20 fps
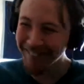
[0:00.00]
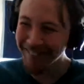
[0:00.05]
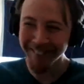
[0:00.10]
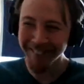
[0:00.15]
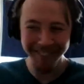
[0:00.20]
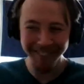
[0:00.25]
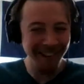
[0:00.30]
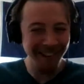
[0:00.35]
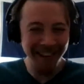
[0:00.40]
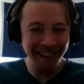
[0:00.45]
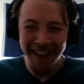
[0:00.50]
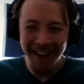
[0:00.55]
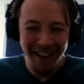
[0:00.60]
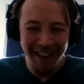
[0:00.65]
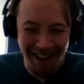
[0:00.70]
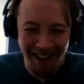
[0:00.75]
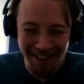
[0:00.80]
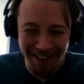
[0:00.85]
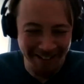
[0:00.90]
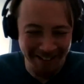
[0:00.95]

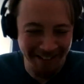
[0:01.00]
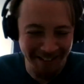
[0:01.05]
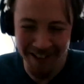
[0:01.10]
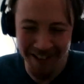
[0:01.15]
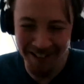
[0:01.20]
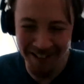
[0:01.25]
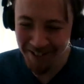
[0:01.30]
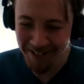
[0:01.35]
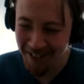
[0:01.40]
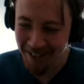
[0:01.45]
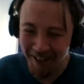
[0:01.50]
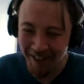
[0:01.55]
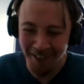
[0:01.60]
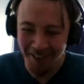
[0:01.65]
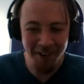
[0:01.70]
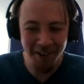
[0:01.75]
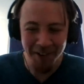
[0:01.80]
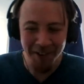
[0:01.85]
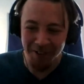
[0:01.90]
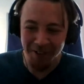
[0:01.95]
That's I don't
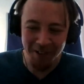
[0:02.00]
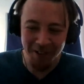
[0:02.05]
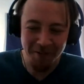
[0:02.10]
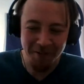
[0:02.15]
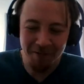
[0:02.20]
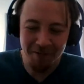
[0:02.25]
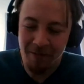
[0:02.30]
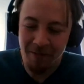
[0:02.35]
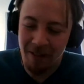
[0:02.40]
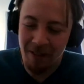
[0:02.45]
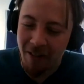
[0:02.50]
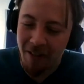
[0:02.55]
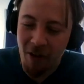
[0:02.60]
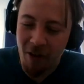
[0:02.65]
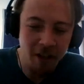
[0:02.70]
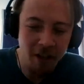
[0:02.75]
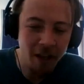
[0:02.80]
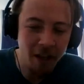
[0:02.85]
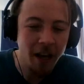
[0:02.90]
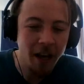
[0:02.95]
know. Just give it
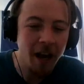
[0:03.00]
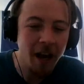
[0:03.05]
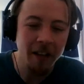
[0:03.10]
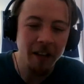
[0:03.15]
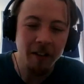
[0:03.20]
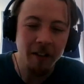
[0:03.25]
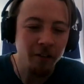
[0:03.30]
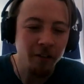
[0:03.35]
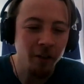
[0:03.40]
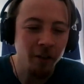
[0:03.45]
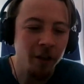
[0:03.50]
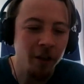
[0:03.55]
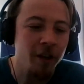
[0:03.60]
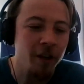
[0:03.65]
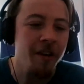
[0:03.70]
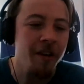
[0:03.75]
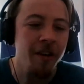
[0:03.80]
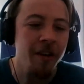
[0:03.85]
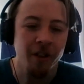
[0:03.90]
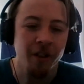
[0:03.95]
all you got. Do your
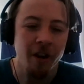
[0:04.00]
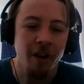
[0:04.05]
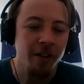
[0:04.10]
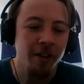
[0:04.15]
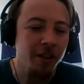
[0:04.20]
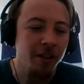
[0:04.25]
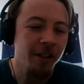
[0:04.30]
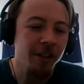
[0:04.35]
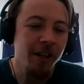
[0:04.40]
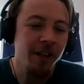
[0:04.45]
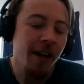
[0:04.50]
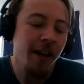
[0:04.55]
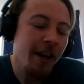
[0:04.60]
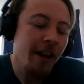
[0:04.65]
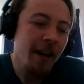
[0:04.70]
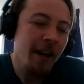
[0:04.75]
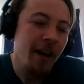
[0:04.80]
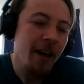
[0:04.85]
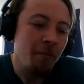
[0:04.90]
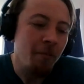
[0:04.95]
research.
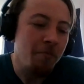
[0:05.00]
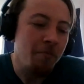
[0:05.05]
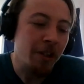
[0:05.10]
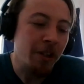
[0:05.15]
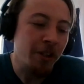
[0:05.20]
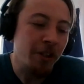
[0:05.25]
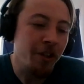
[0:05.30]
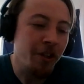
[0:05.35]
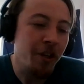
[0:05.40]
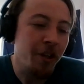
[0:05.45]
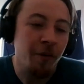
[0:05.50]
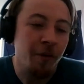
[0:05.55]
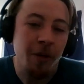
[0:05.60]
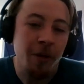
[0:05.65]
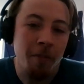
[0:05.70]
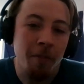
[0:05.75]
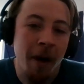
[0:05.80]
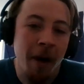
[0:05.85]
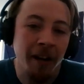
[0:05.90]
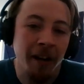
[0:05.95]
Make sure you know what
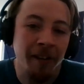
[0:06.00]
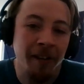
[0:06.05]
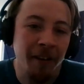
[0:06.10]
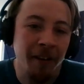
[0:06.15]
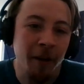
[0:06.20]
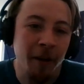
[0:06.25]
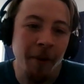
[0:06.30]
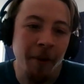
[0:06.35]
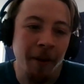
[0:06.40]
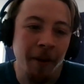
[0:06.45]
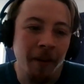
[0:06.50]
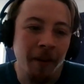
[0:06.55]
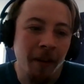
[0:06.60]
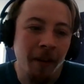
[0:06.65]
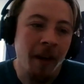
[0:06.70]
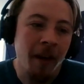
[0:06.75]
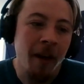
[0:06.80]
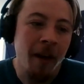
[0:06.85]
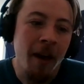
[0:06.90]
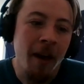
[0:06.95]
you're passionate about.
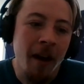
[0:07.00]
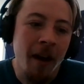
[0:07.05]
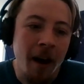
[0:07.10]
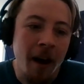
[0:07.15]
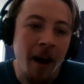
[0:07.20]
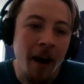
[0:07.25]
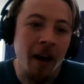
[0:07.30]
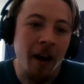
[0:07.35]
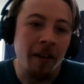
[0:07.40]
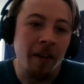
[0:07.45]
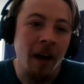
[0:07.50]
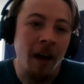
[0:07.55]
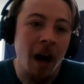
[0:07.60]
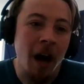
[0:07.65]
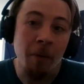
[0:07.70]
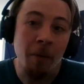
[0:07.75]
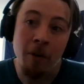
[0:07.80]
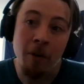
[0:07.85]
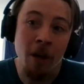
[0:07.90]
And a